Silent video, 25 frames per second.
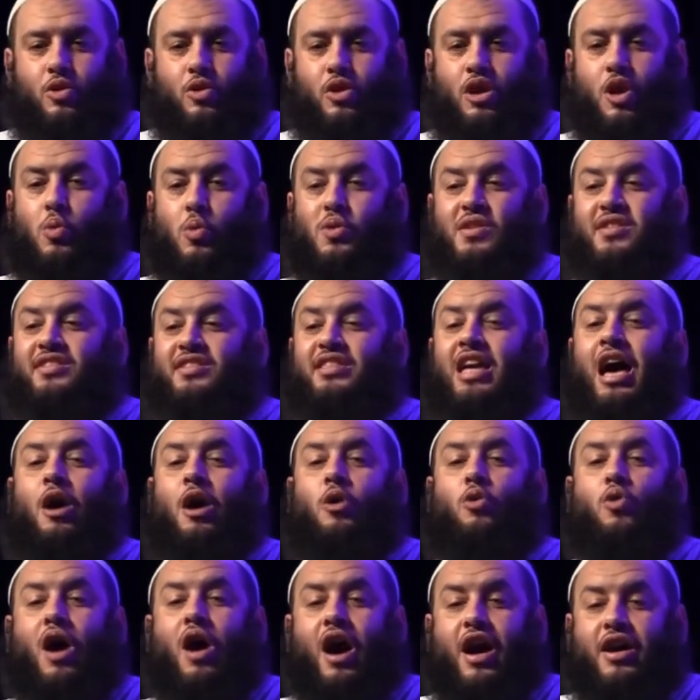you know, will
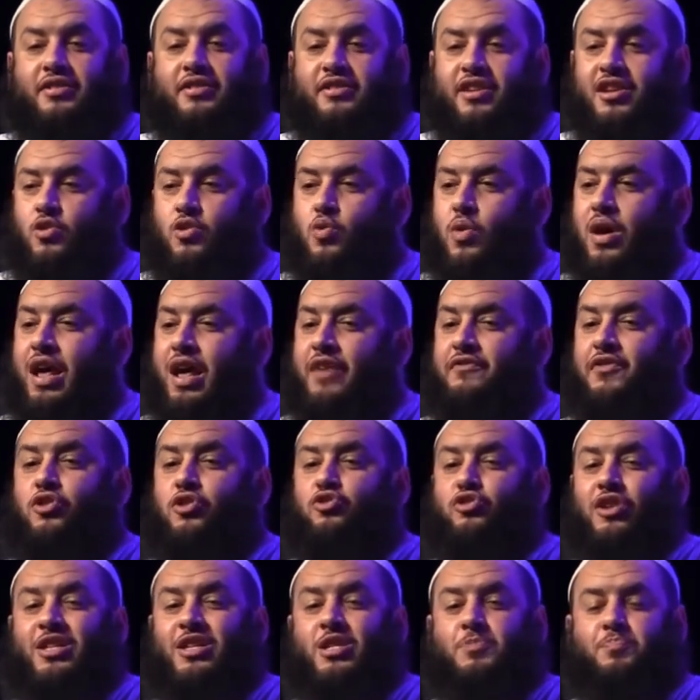start riding
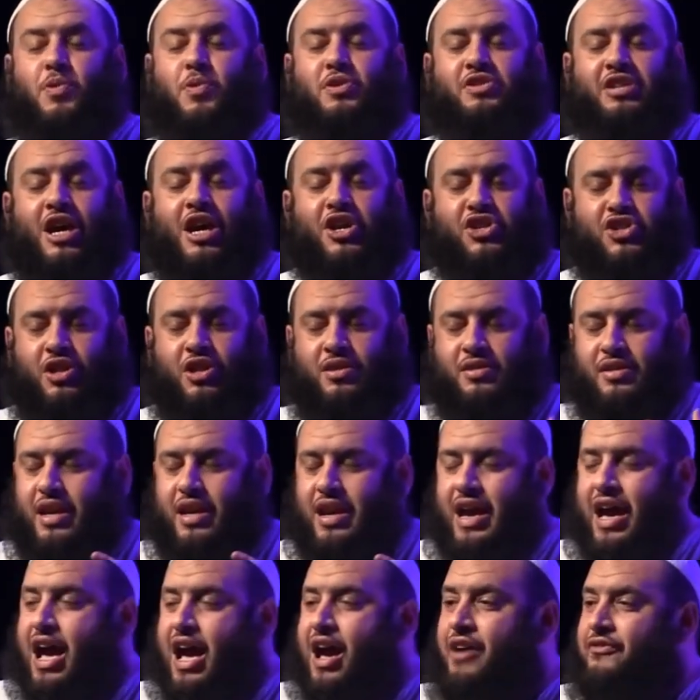whatever transportation
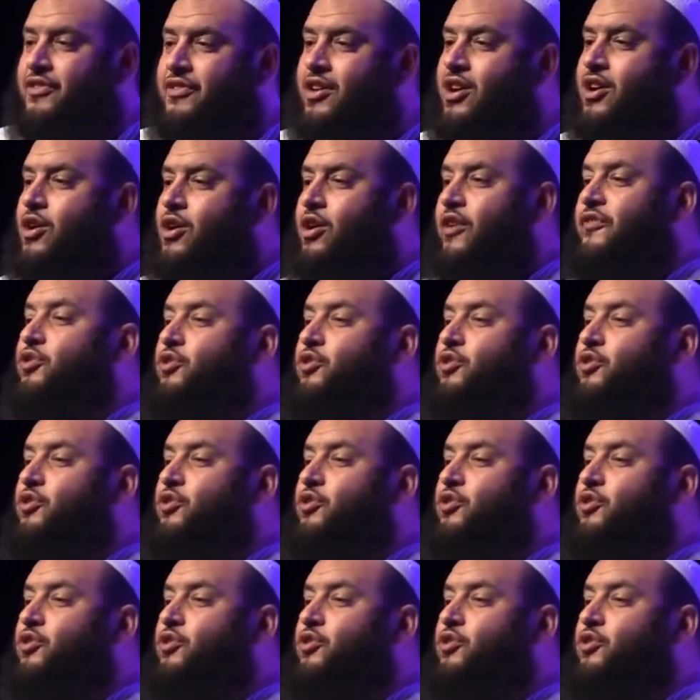they have.